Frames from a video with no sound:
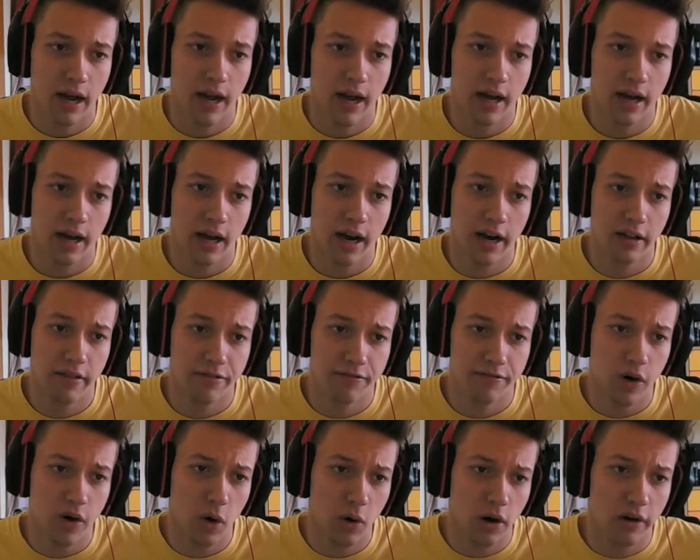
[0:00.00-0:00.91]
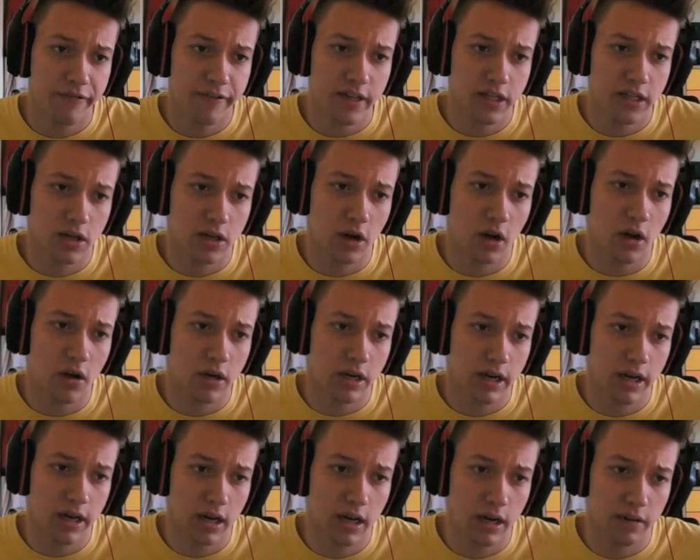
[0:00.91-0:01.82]
I throw off his call.
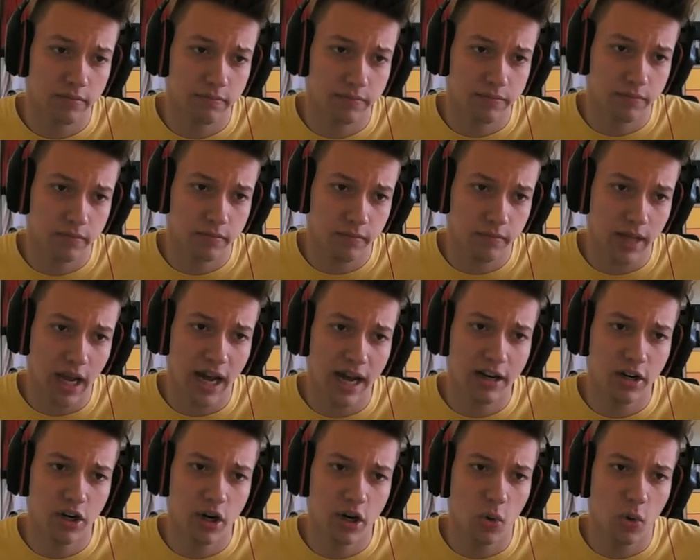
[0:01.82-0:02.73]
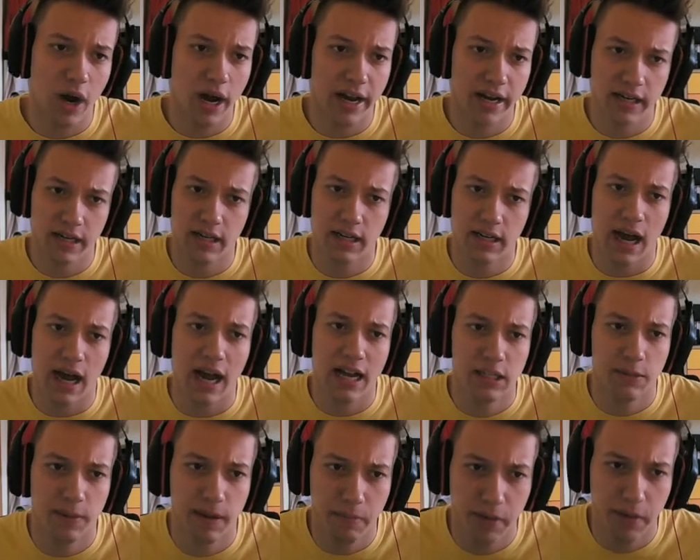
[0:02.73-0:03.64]
I don't know why I didn't
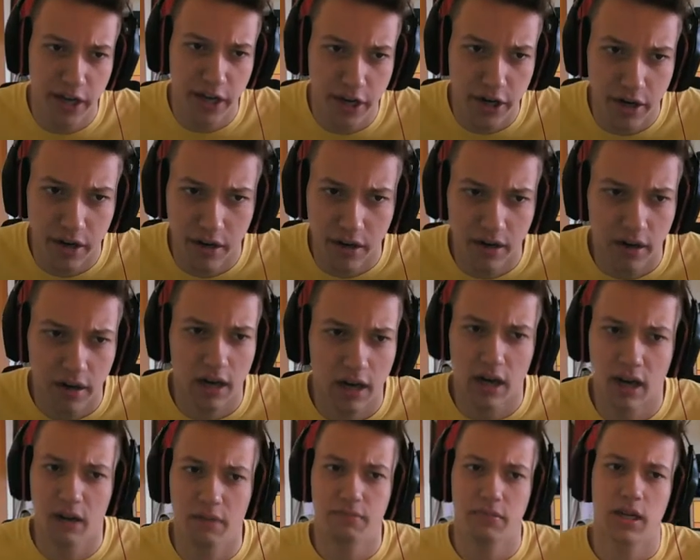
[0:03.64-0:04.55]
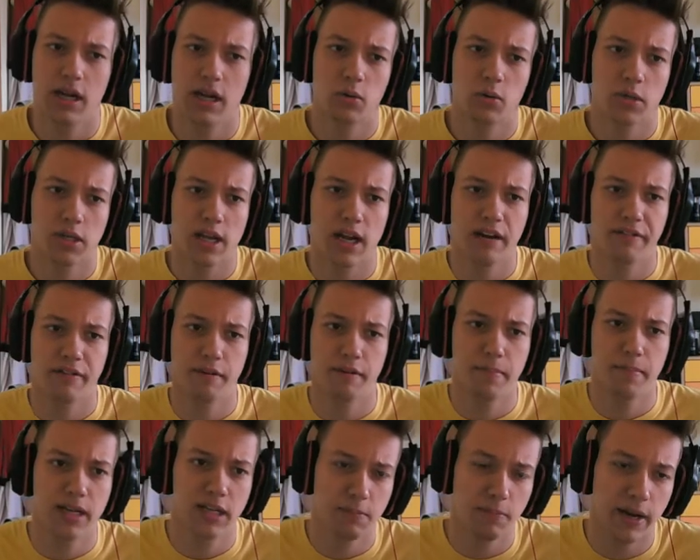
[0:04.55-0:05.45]
Ice Beam here. That was kind of a
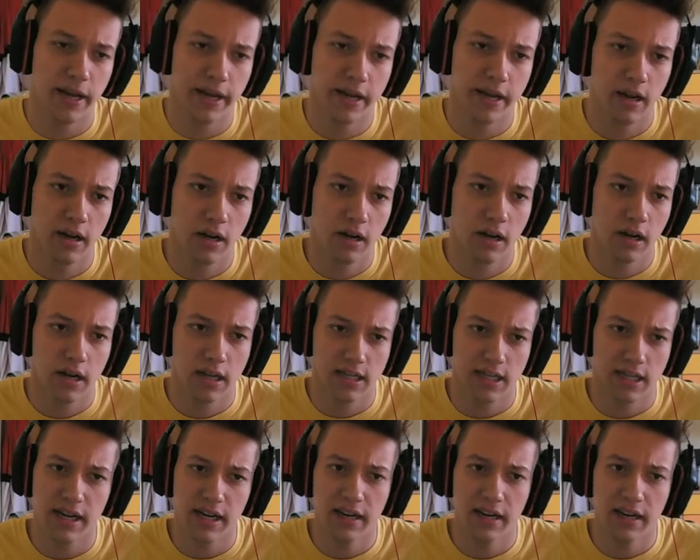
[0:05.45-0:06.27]
misplay, because I